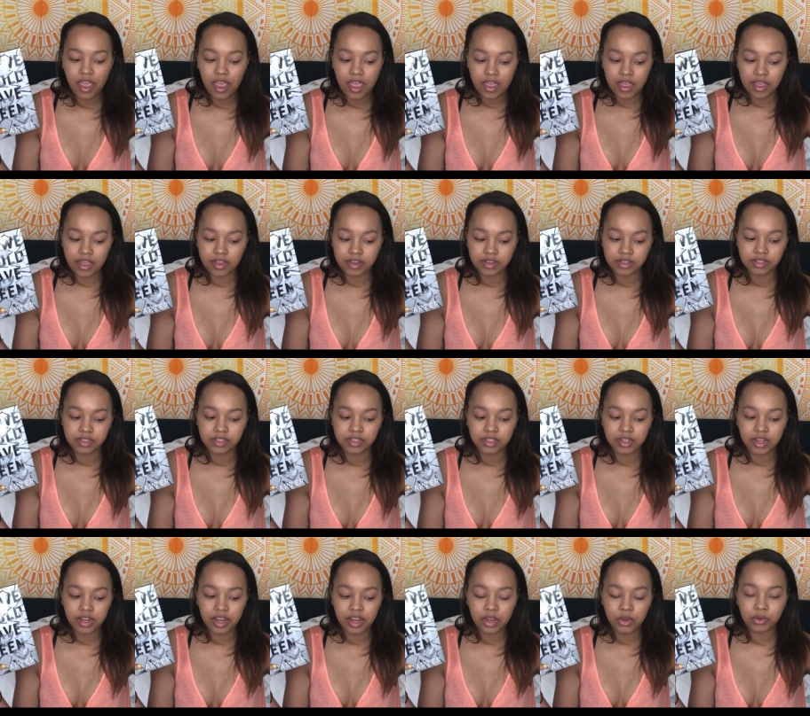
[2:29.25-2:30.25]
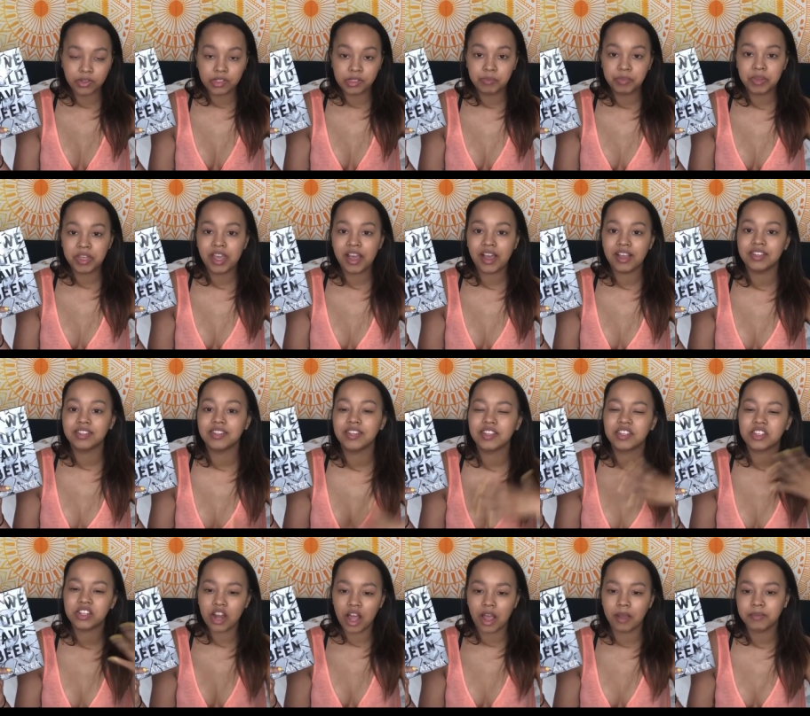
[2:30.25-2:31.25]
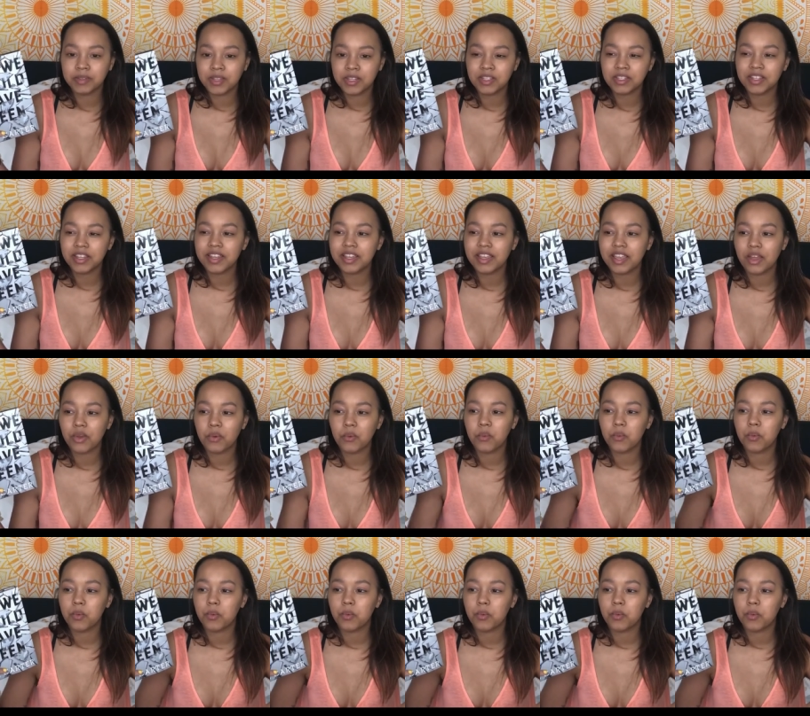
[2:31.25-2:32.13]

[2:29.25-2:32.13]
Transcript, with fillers: and it was because the synopsis like